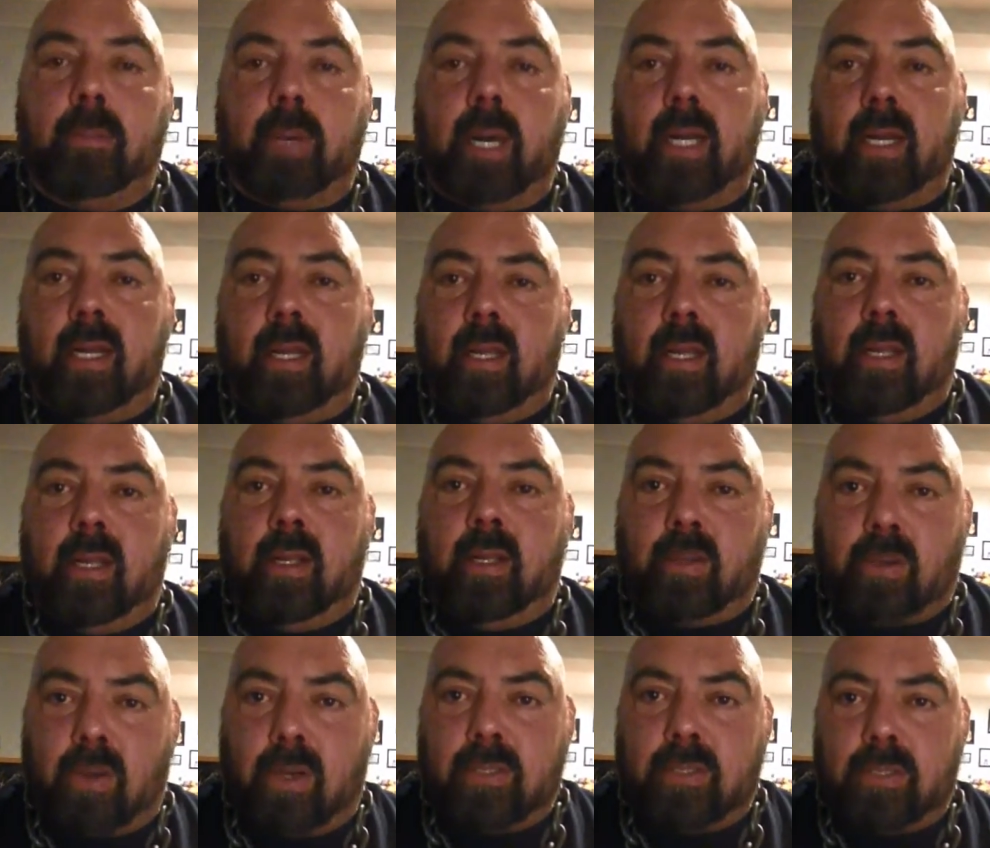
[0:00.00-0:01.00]
But
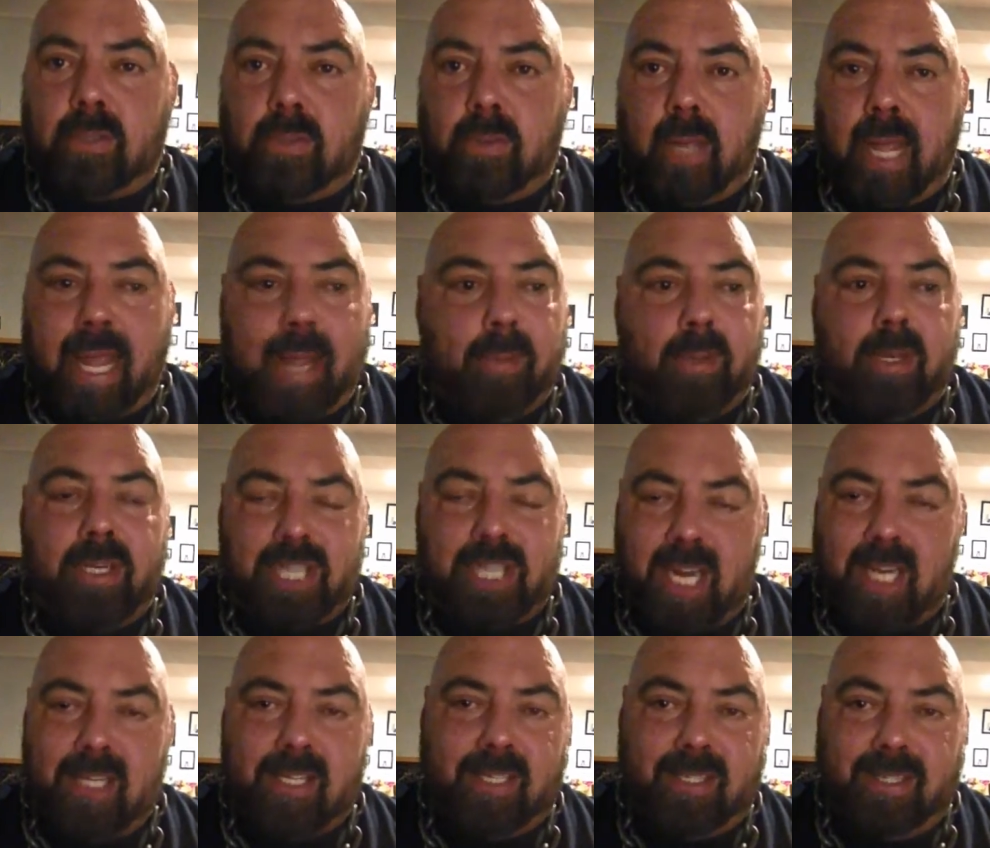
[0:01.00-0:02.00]
you're also able to
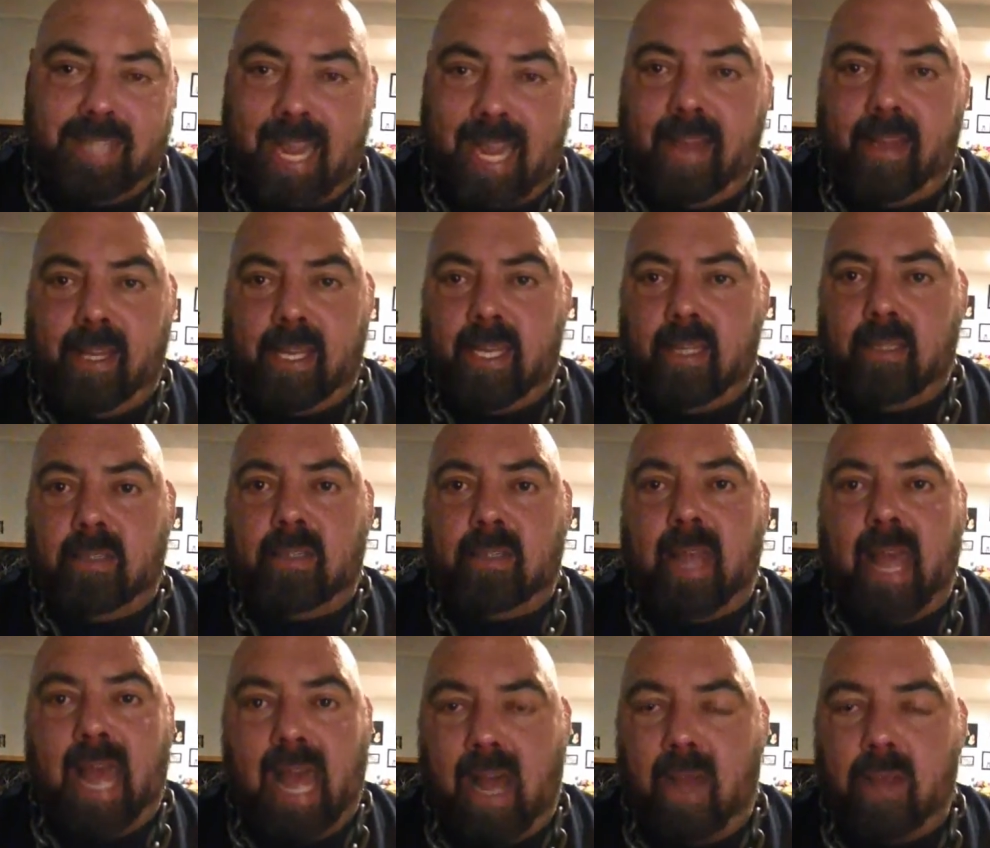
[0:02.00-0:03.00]
change it daily
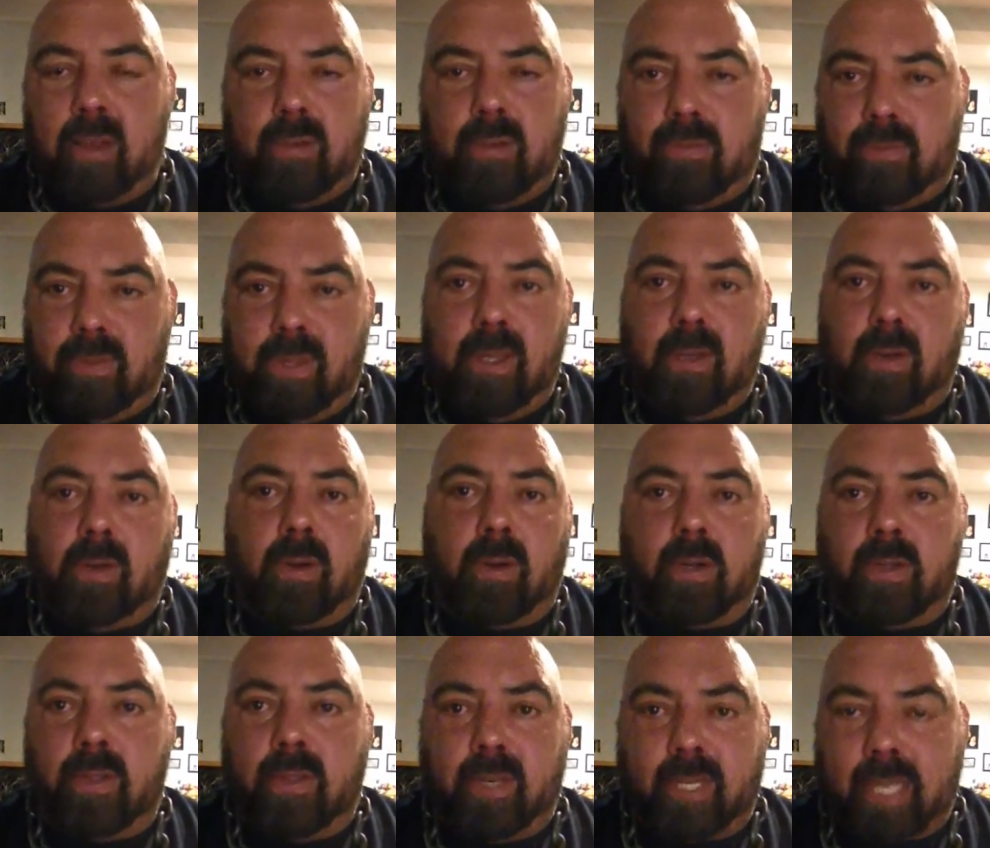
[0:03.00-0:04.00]
to how you feel
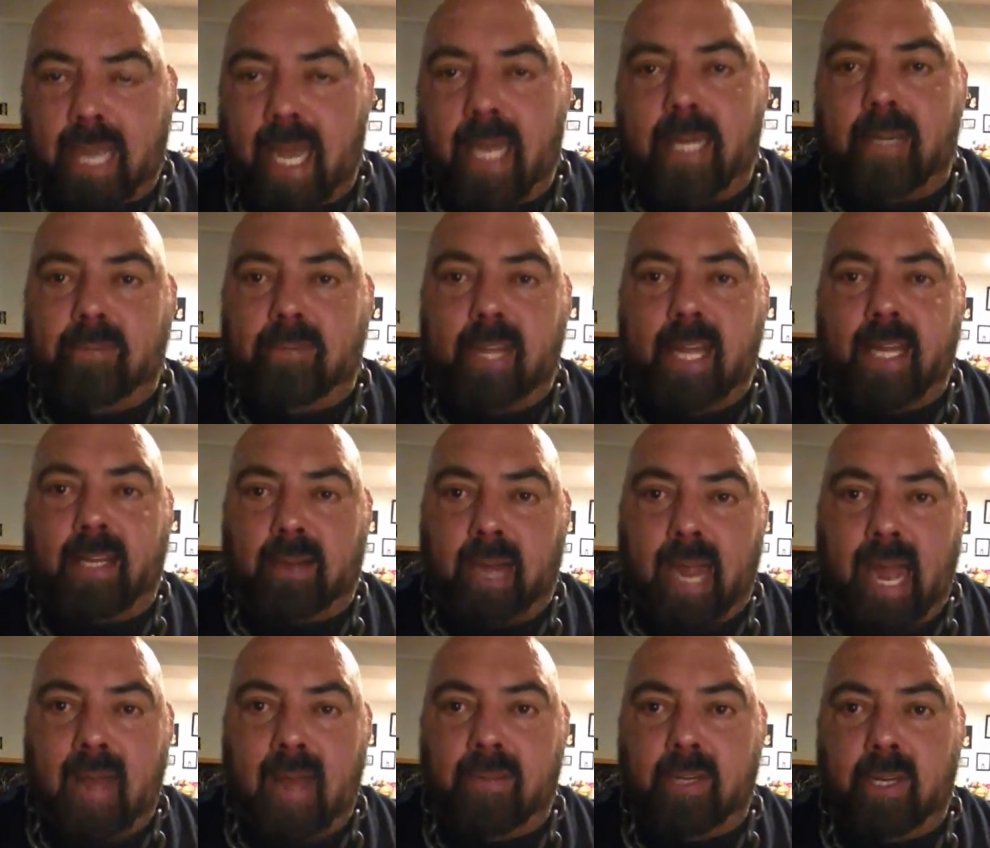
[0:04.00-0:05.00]
or the kind of day
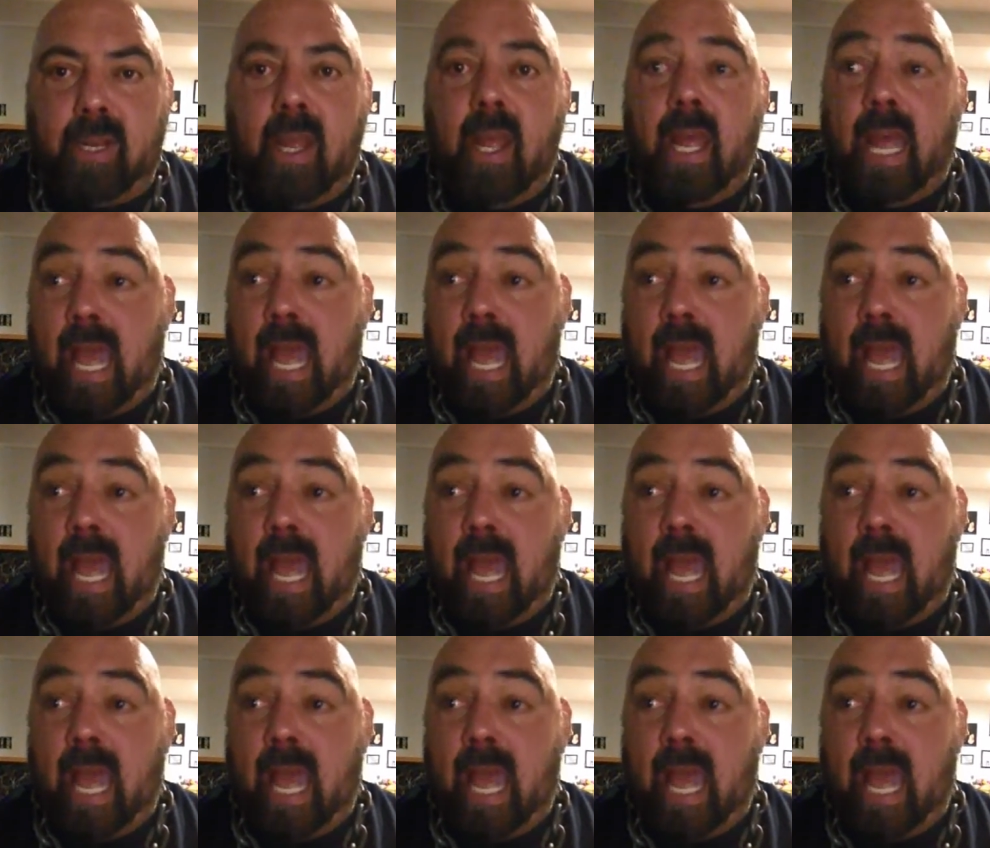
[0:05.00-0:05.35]
you're having,